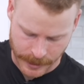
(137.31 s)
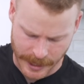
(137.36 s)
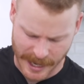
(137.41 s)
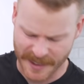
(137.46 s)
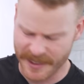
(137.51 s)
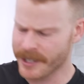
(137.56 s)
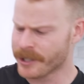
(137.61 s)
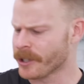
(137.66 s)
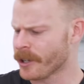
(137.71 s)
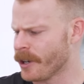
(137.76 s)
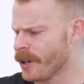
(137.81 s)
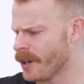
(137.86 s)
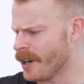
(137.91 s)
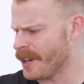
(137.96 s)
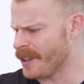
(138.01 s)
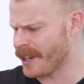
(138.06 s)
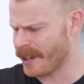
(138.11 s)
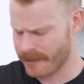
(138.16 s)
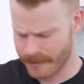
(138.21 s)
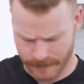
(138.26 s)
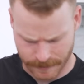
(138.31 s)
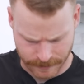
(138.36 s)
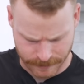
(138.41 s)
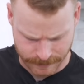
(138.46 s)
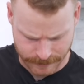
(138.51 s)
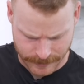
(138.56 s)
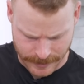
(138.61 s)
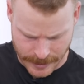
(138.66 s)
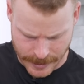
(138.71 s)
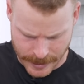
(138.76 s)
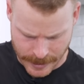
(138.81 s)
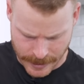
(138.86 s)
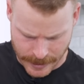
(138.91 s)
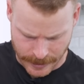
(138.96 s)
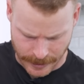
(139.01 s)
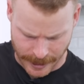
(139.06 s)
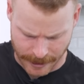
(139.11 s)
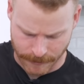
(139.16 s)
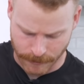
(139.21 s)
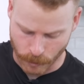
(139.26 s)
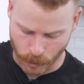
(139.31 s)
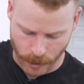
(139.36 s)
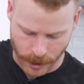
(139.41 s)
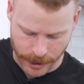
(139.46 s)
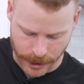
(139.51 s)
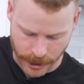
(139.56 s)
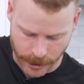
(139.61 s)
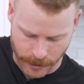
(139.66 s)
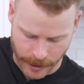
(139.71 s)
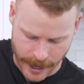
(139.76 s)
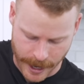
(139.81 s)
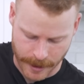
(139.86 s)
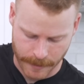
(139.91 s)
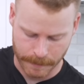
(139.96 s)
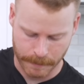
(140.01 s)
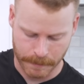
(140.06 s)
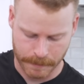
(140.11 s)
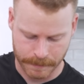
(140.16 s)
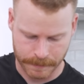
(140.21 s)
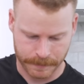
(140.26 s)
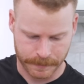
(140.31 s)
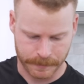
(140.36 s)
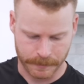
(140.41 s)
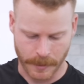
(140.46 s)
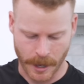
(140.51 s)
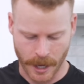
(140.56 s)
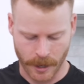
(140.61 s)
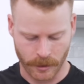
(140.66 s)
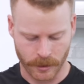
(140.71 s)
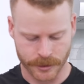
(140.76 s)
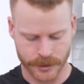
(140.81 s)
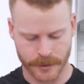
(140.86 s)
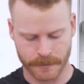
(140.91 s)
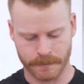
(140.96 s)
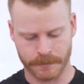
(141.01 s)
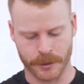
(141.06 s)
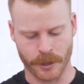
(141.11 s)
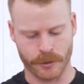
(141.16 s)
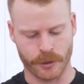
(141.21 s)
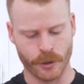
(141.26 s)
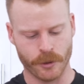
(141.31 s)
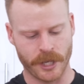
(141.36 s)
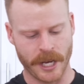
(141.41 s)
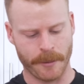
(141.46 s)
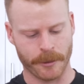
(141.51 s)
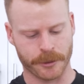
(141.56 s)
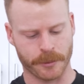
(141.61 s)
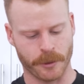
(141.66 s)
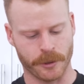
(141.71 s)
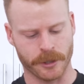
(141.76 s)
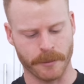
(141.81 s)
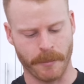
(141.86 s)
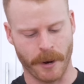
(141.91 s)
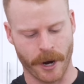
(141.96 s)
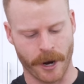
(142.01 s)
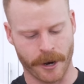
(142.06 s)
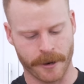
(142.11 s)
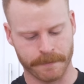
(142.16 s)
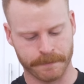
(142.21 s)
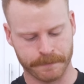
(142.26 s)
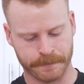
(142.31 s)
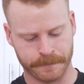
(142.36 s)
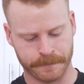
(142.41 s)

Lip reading: And these are, I think, like 400-gram bottles. So 2 tablespoons of butter.